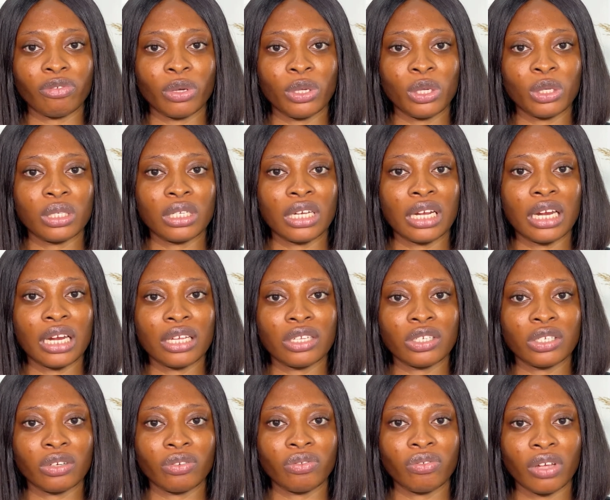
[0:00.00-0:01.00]
for you to cleanse
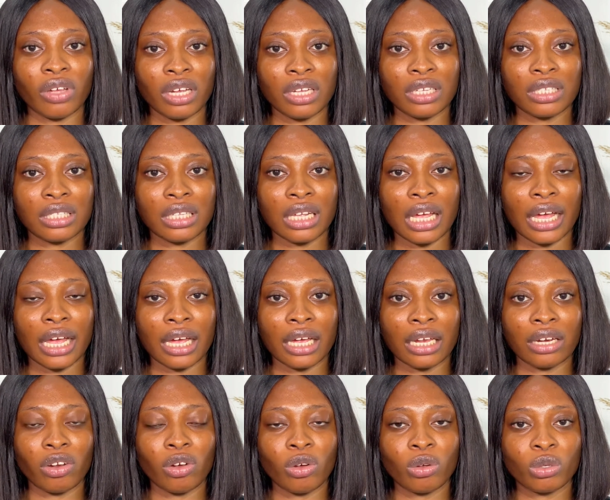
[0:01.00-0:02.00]
your face
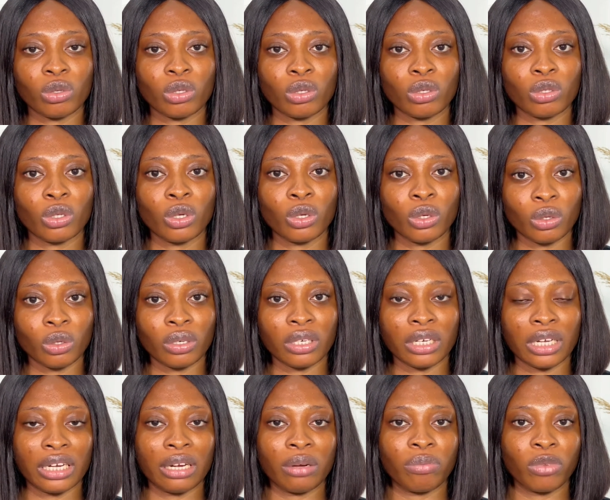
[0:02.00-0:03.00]
and also tone
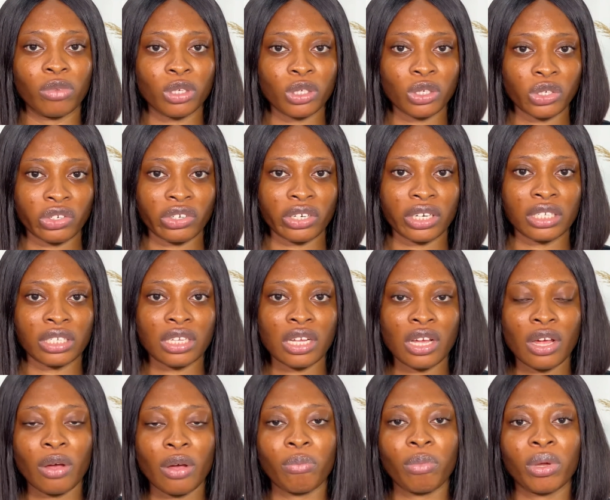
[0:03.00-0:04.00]
and then moisturize.
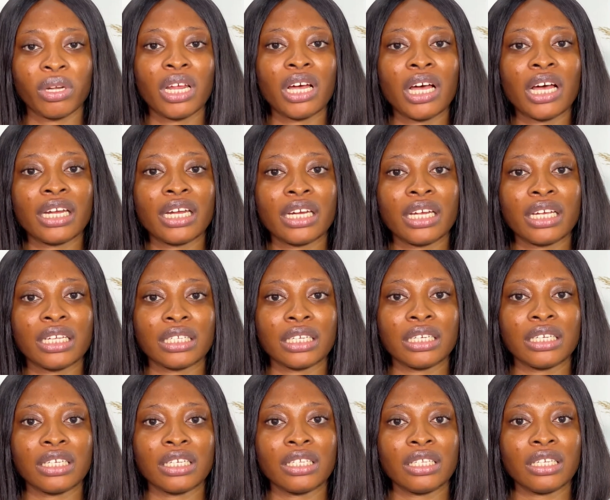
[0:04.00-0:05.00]
But nowadays, in
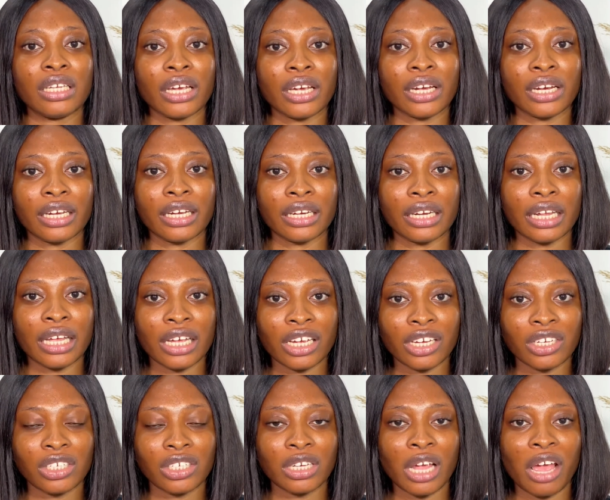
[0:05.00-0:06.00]
this year and
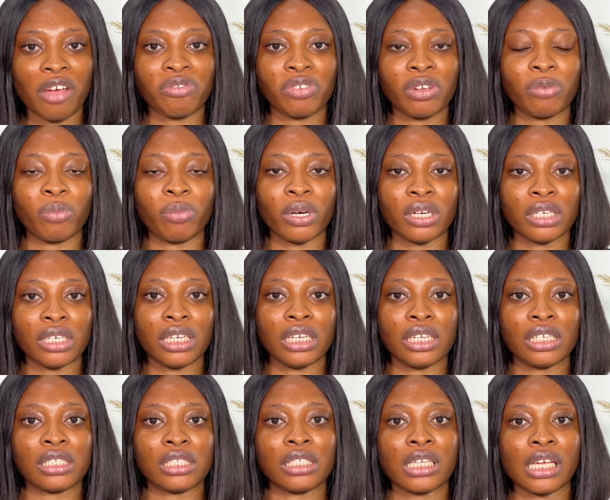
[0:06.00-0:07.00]
age, everybody
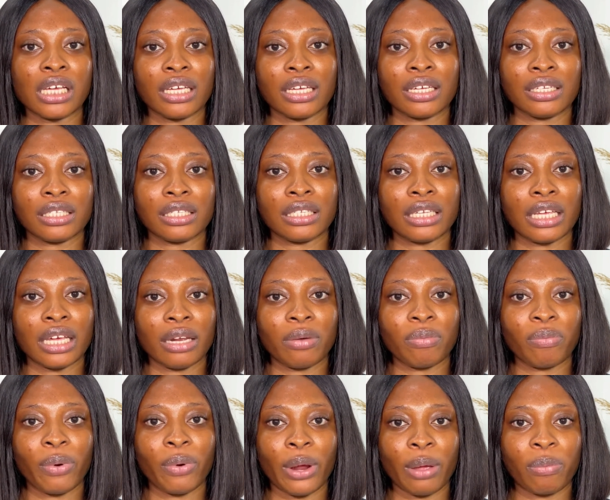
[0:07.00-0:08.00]
is taking skin
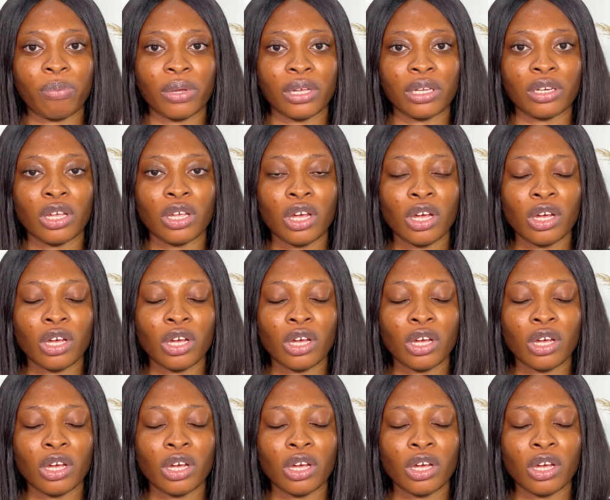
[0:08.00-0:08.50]
prepping